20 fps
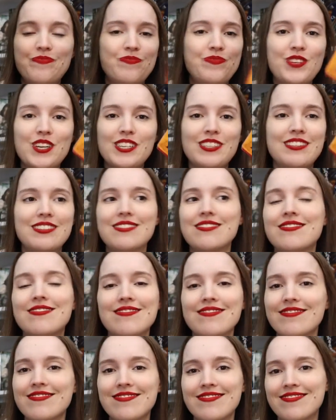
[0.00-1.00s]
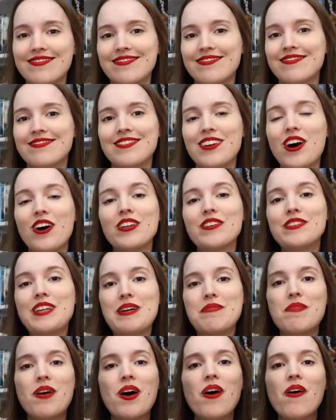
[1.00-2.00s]
Just all of
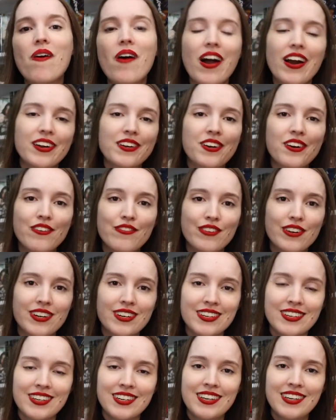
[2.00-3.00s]
them, all hardcover